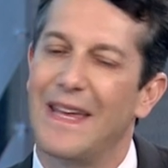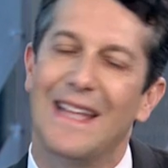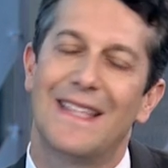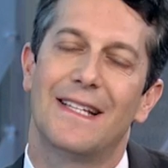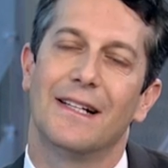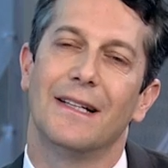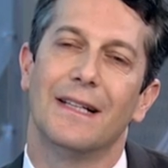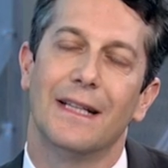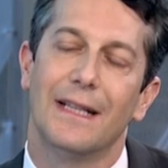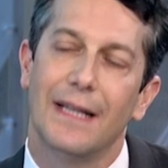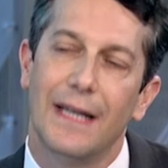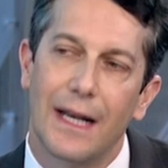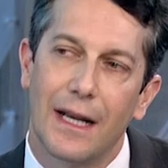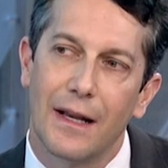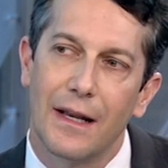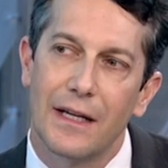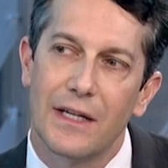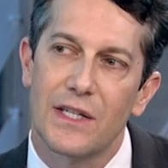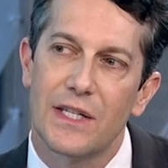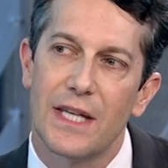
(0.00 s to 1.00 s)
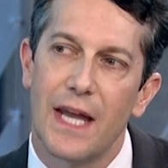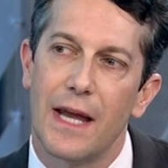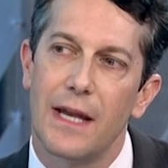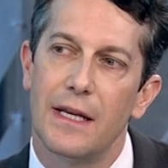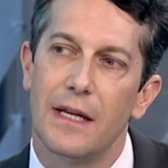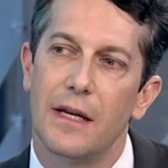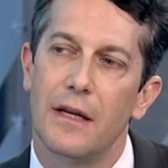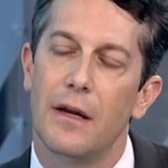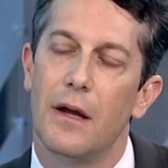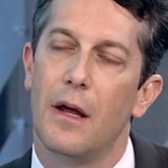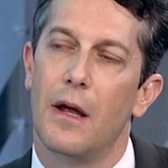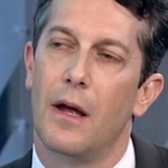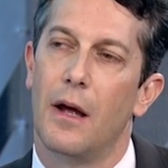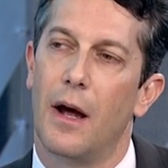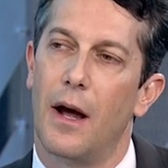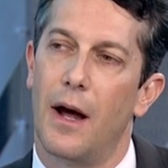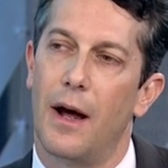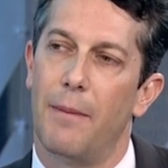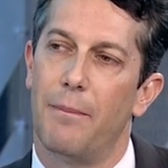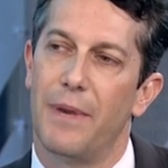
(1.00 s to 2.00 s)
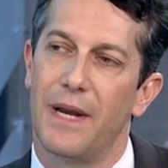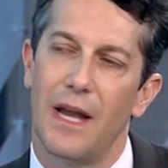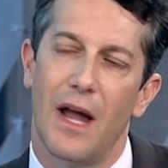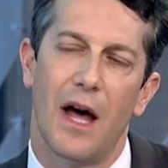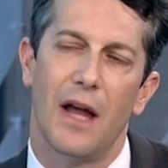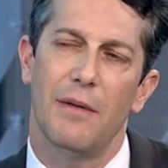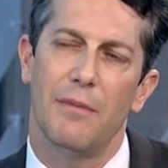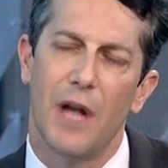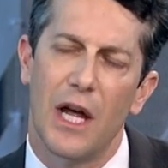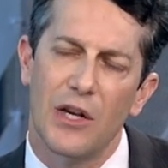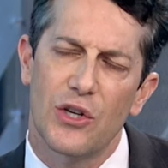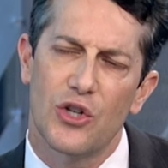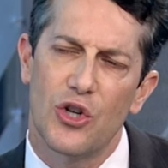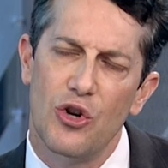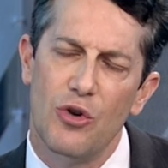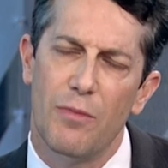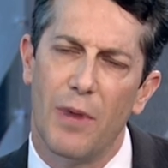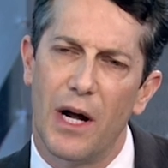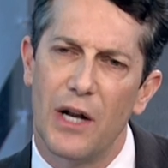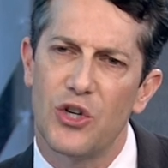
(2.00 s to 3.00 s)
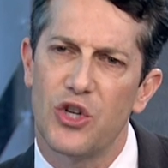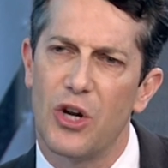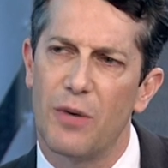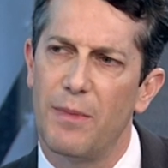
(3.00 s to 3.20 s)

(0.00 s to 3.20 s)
It's a little extended, but not too much.